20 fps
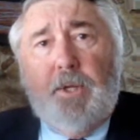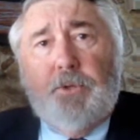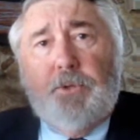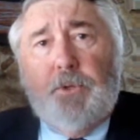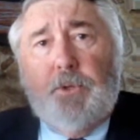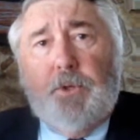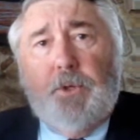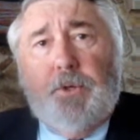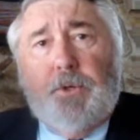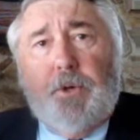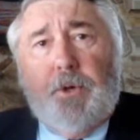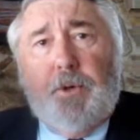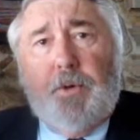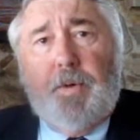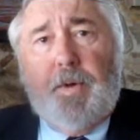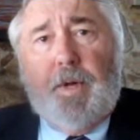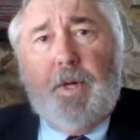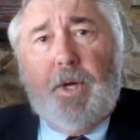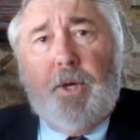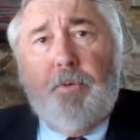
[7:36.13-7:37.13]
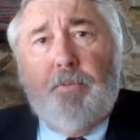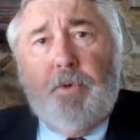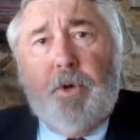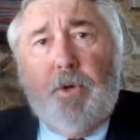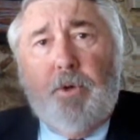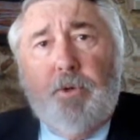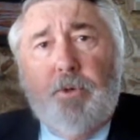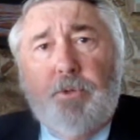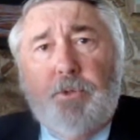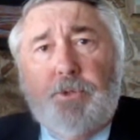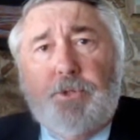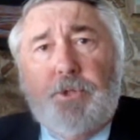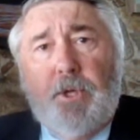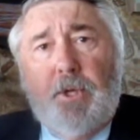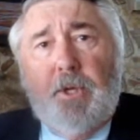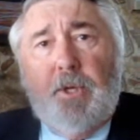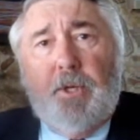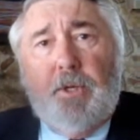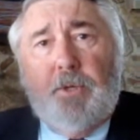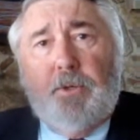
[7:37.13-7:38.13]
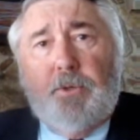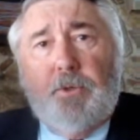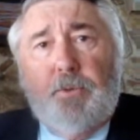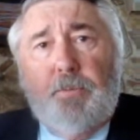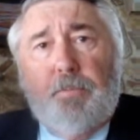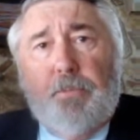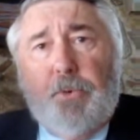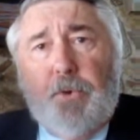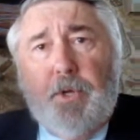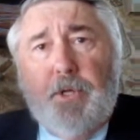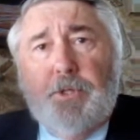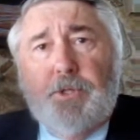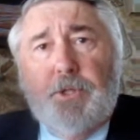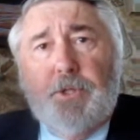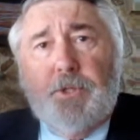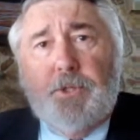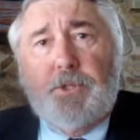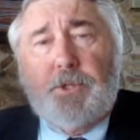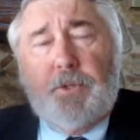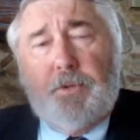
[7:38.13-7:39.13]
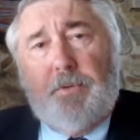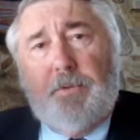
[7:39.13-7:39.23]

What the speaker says: to deteriorating roads to bridges